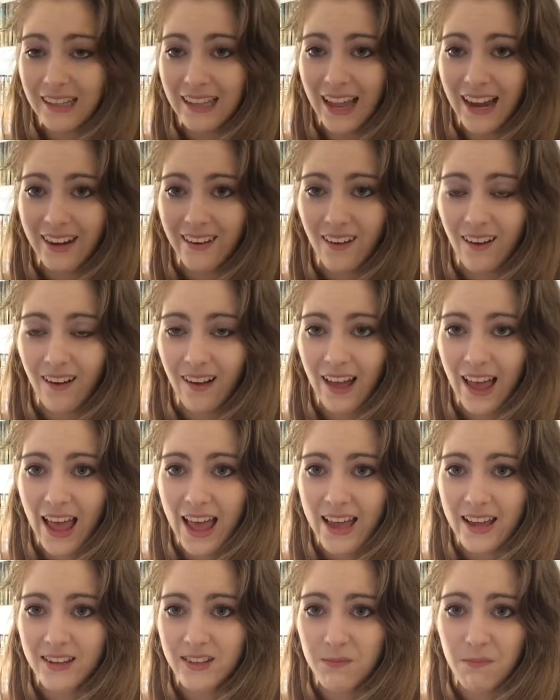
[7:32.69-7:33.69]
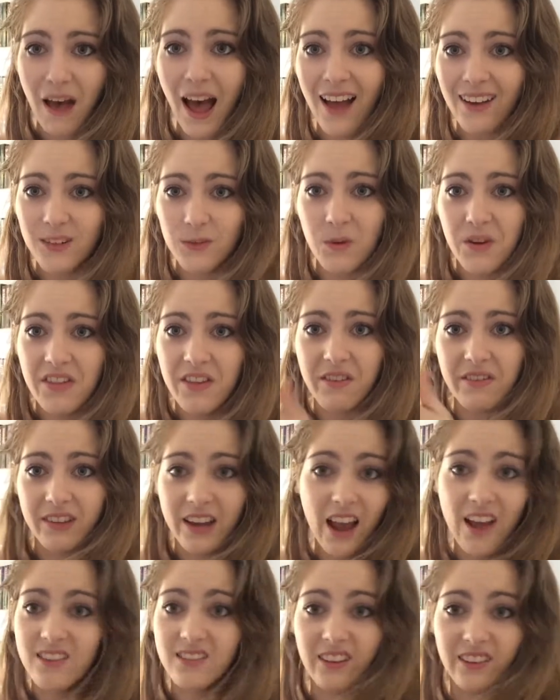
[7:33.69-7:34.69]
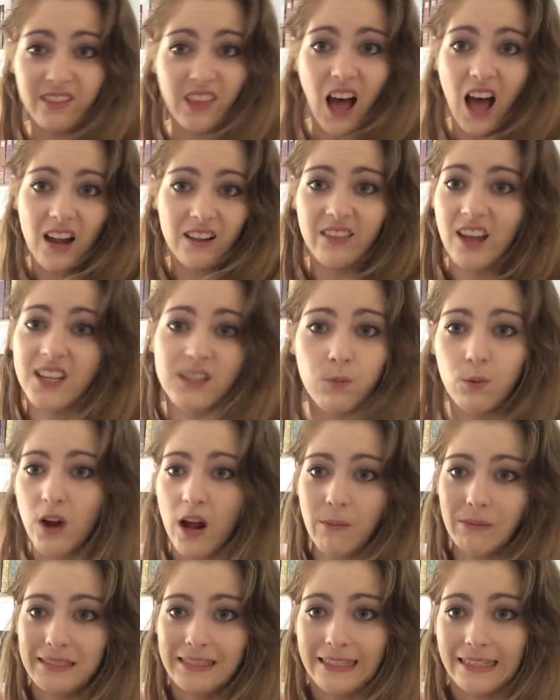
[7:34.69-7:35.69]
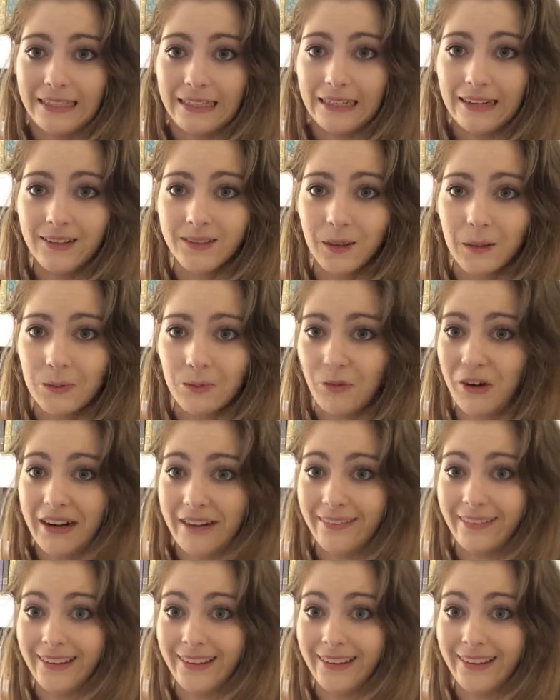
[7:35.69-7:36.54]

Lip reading: Elena and Matt when they're, yeah, it's like that. That's what I was thinking as I was reading